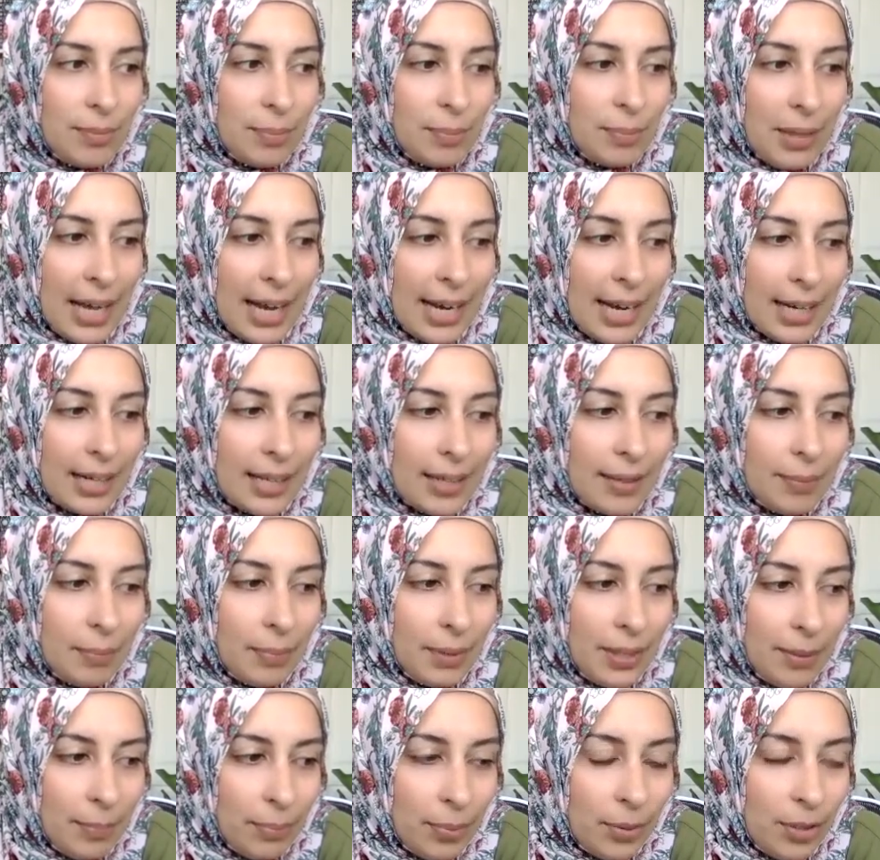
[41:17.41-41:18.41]
Black
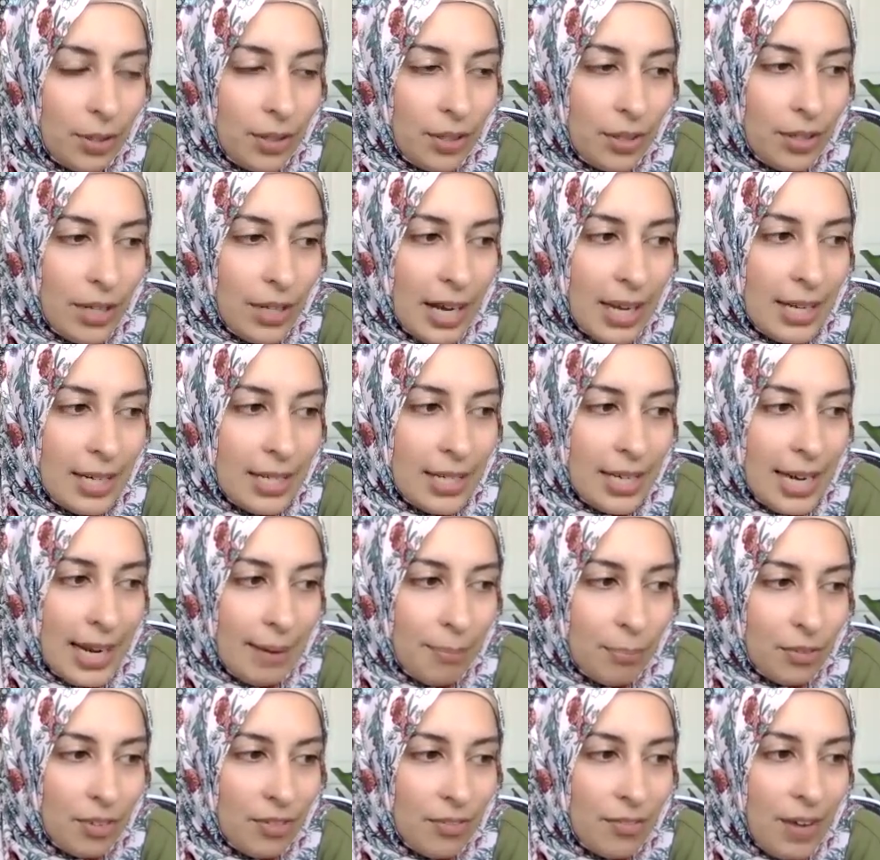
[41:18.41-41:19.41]
people and
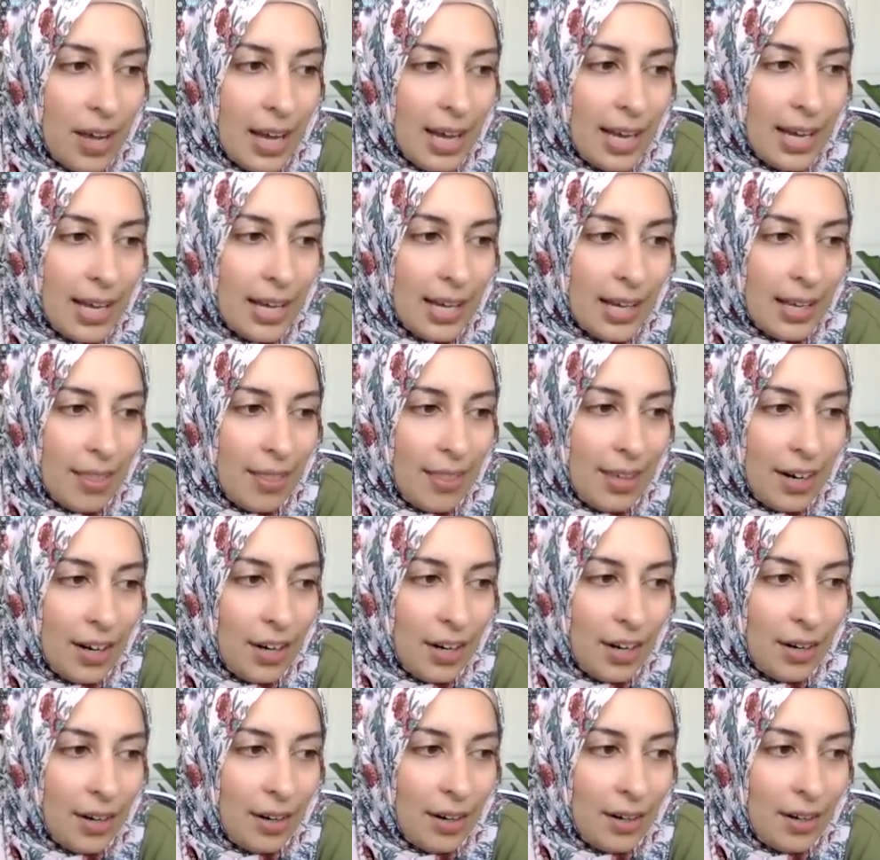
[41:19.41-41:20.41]
amplifying
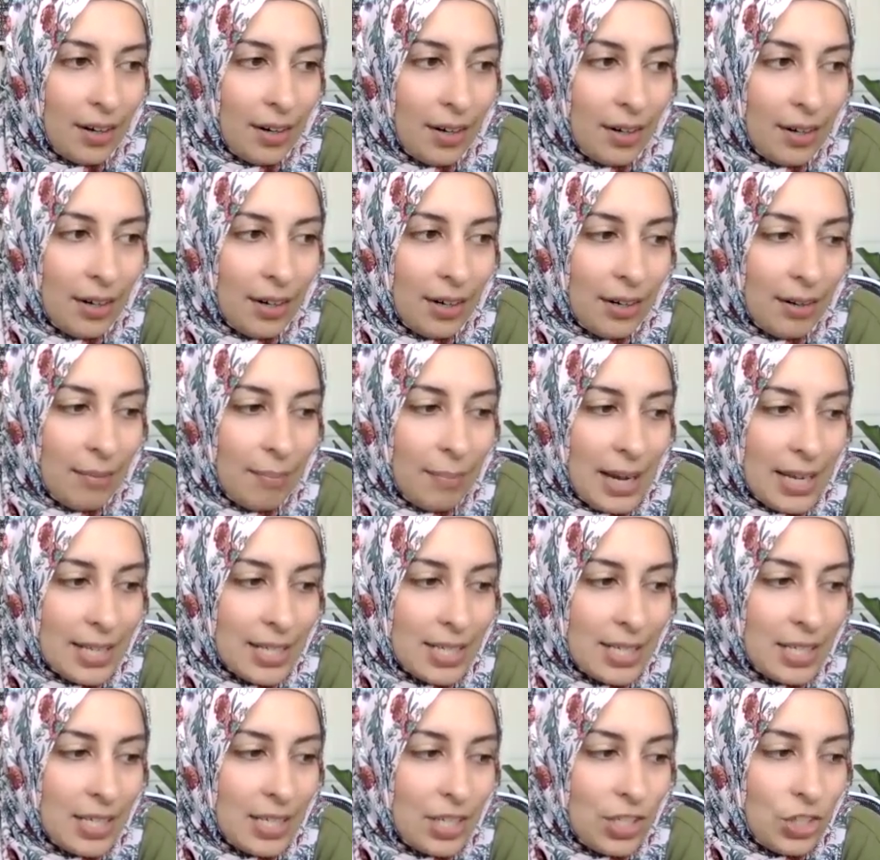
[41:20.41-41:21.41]
their
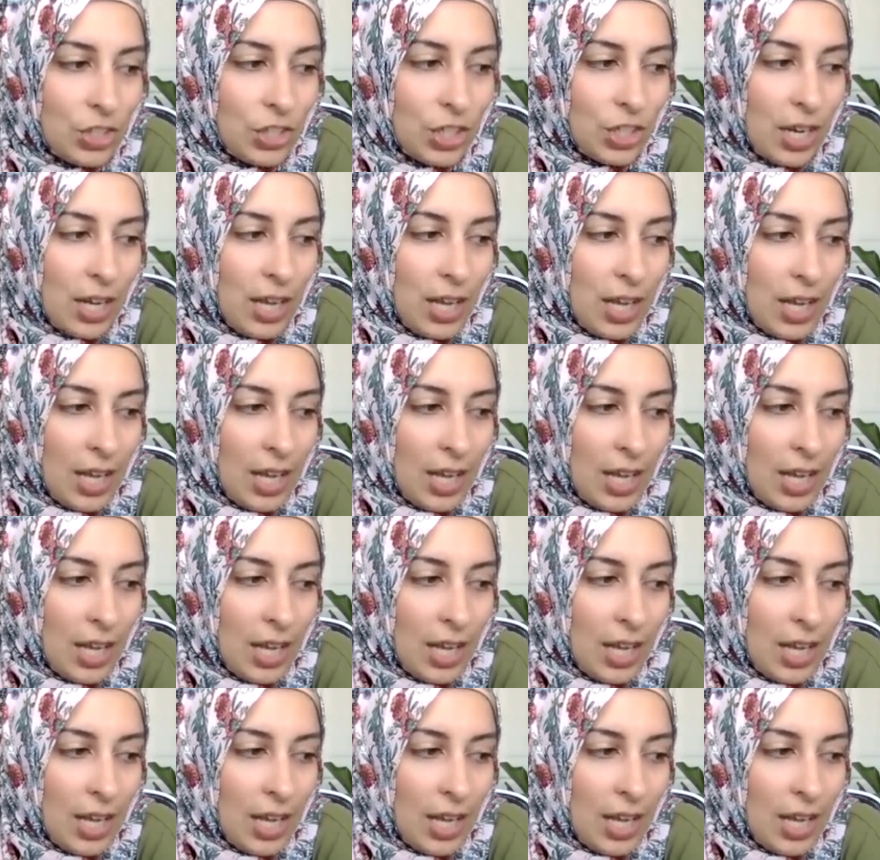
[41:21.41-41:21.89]
message,